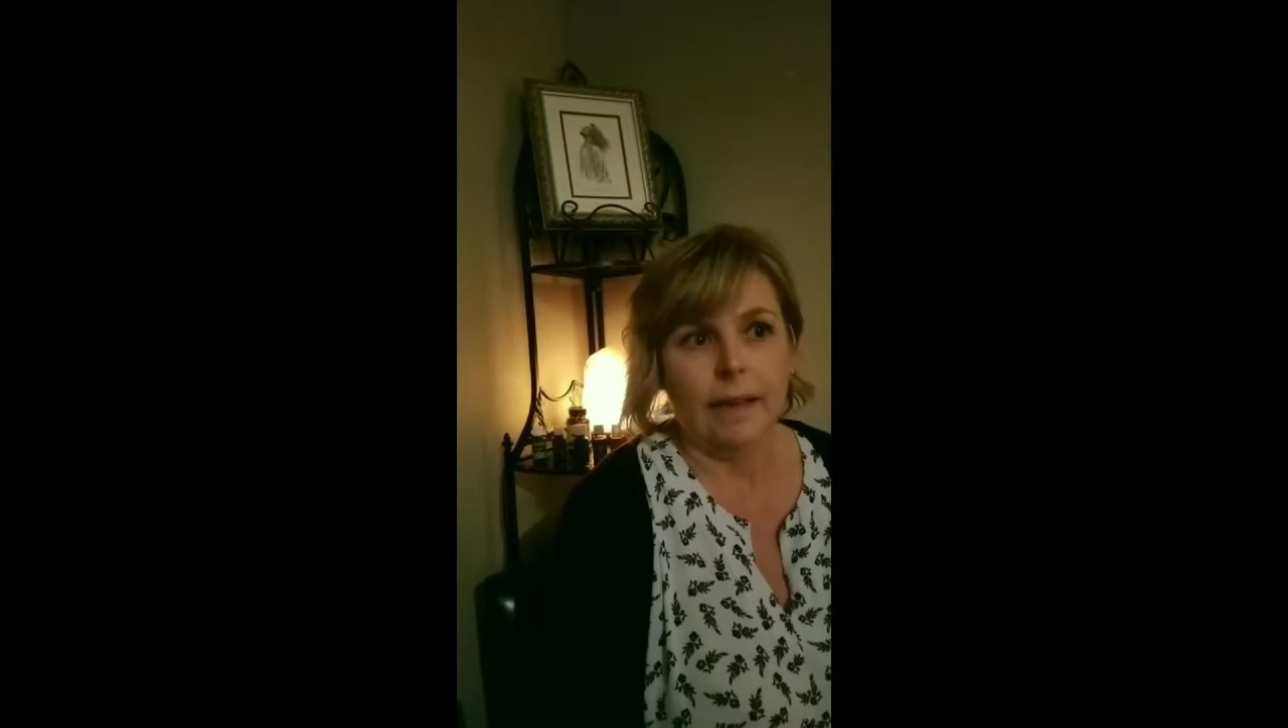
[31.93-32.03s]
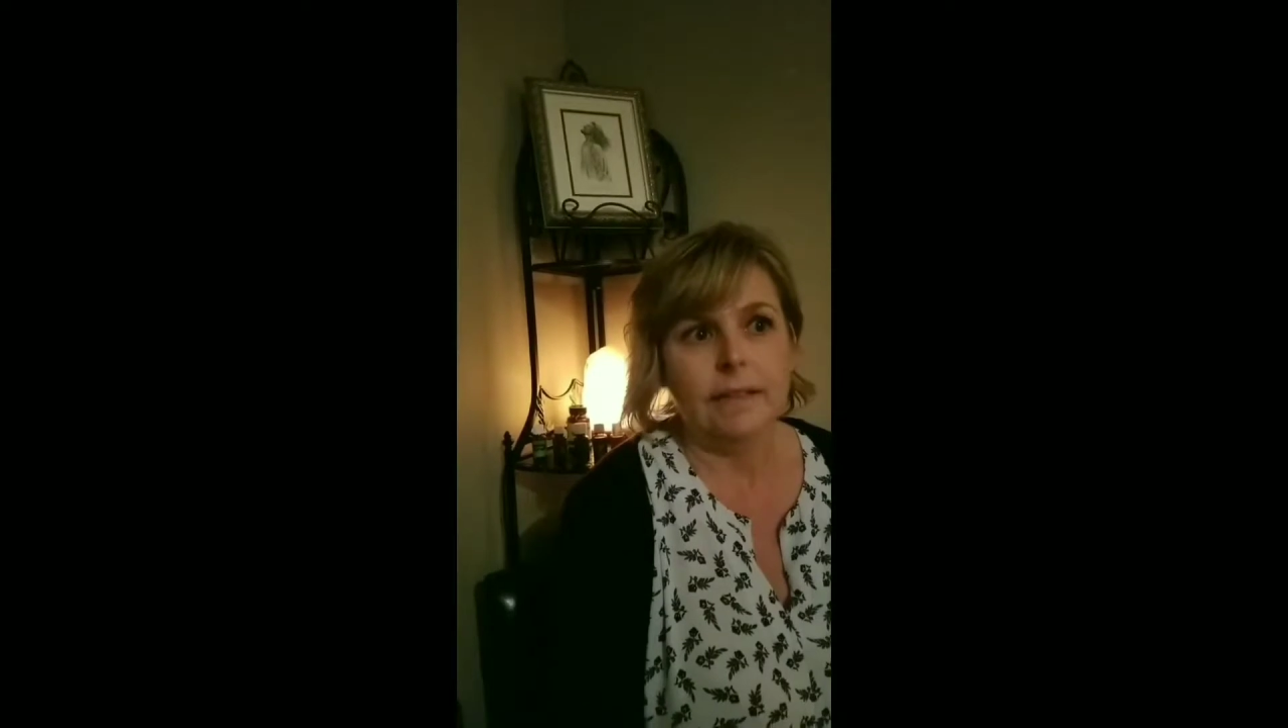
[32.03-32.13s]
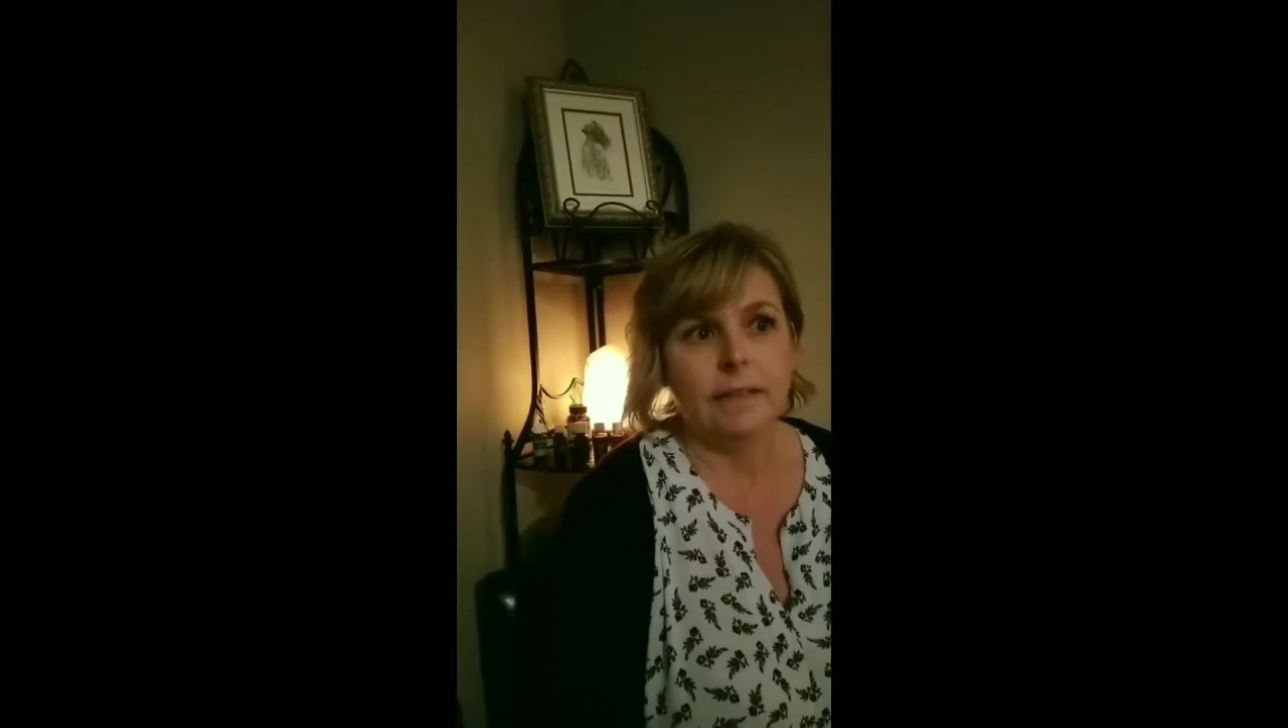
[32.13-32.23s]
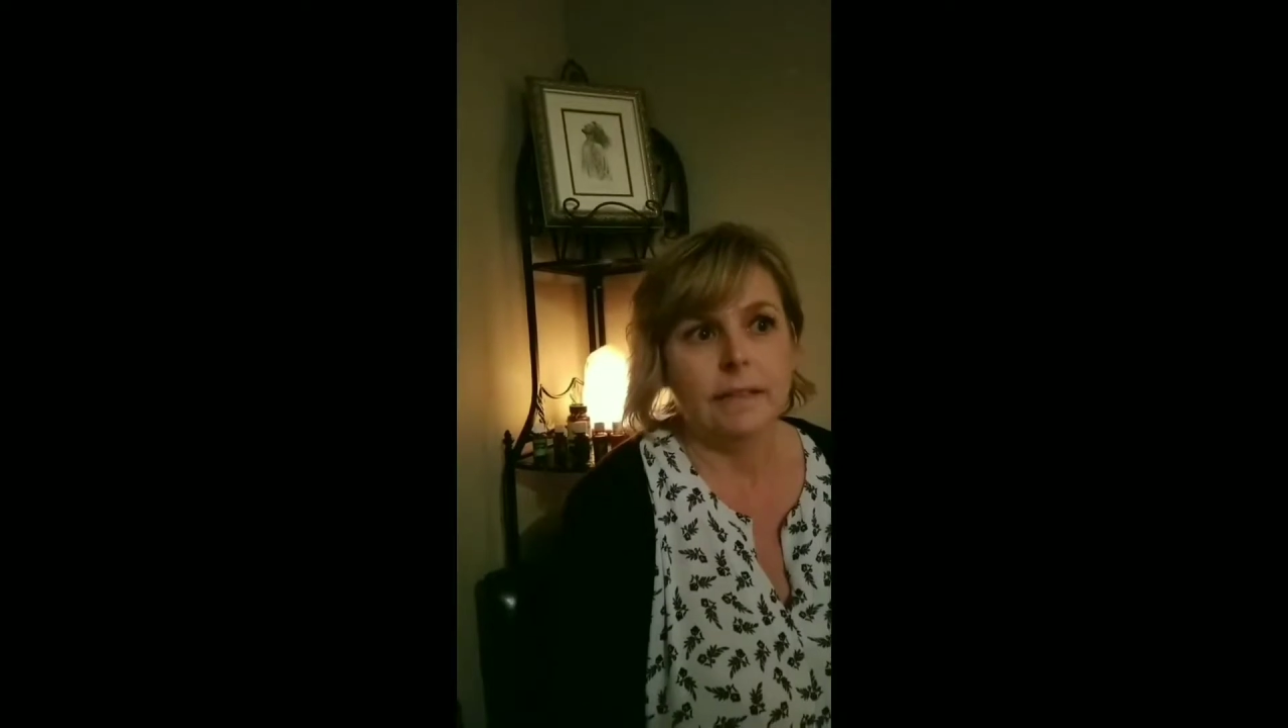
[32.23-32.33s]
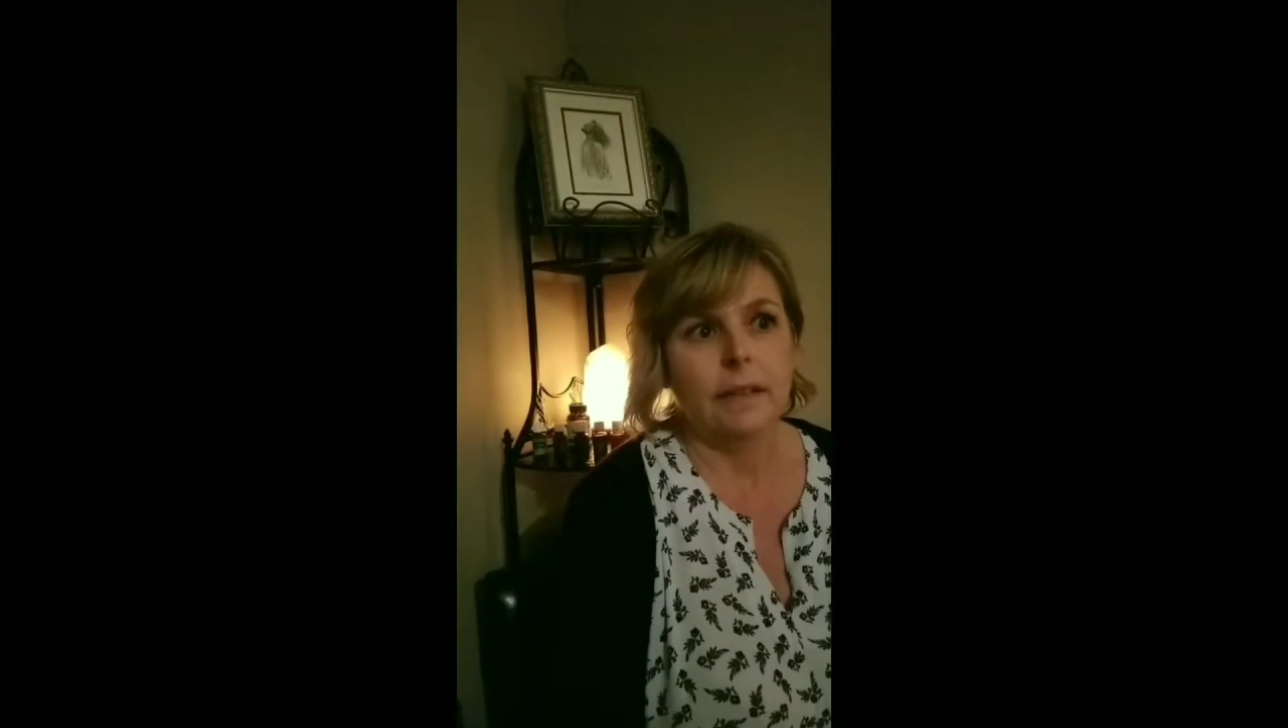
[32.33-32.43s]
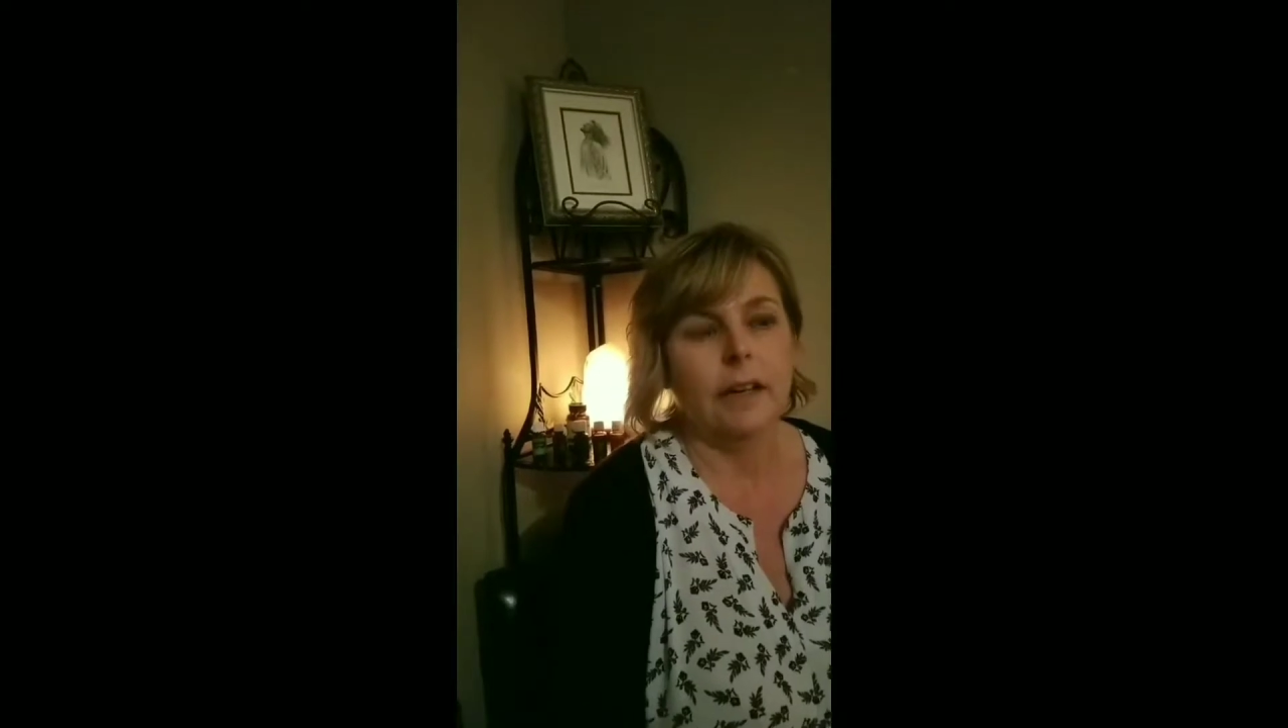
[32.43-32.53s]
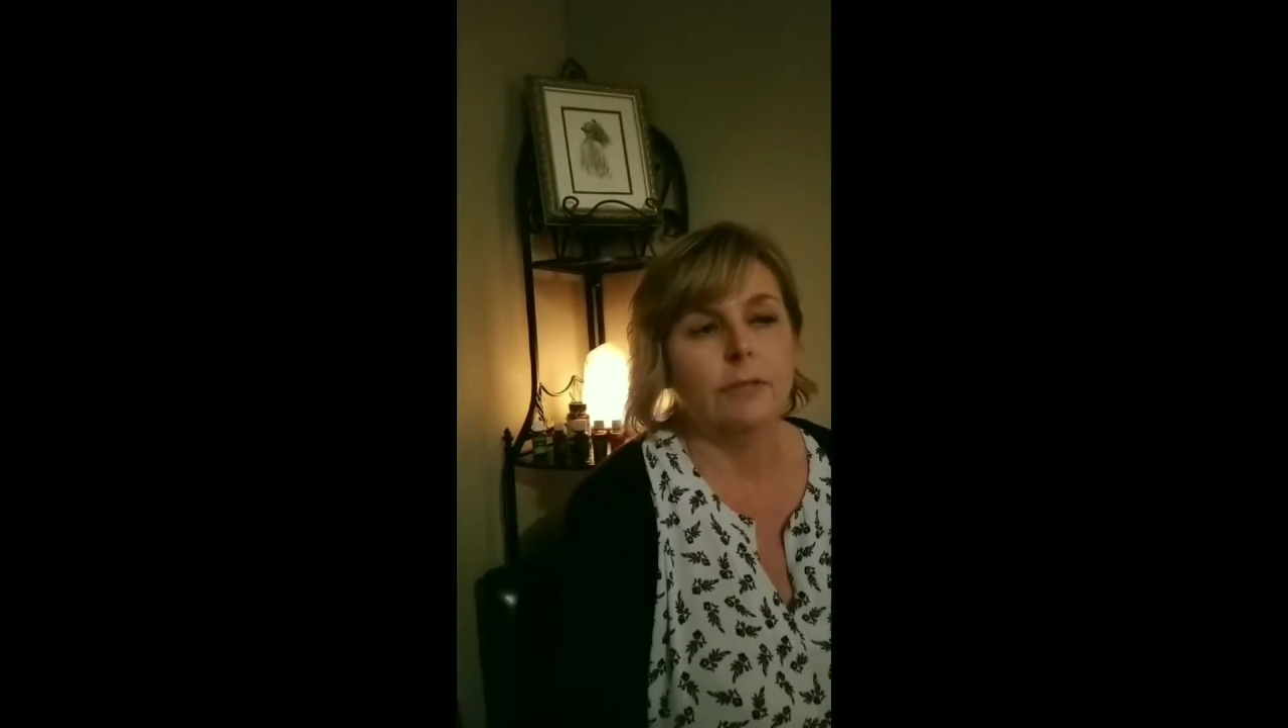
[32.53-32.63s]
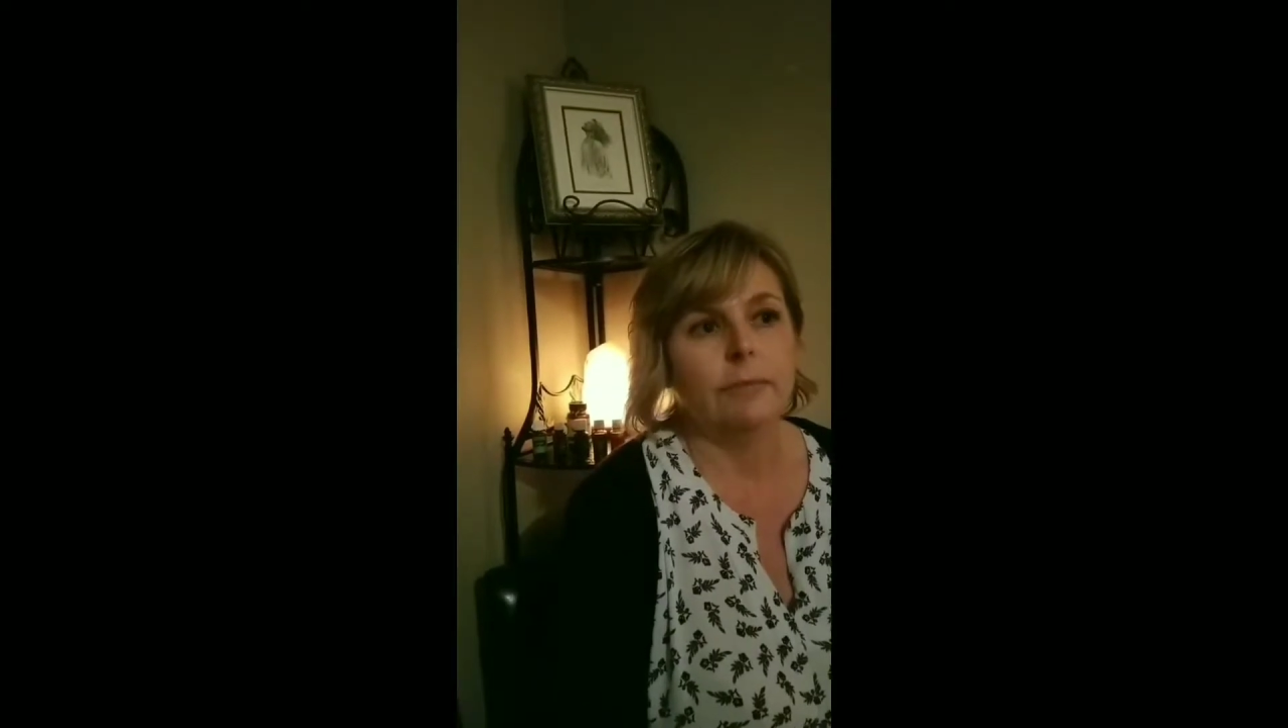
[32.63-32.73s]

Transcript: Yes.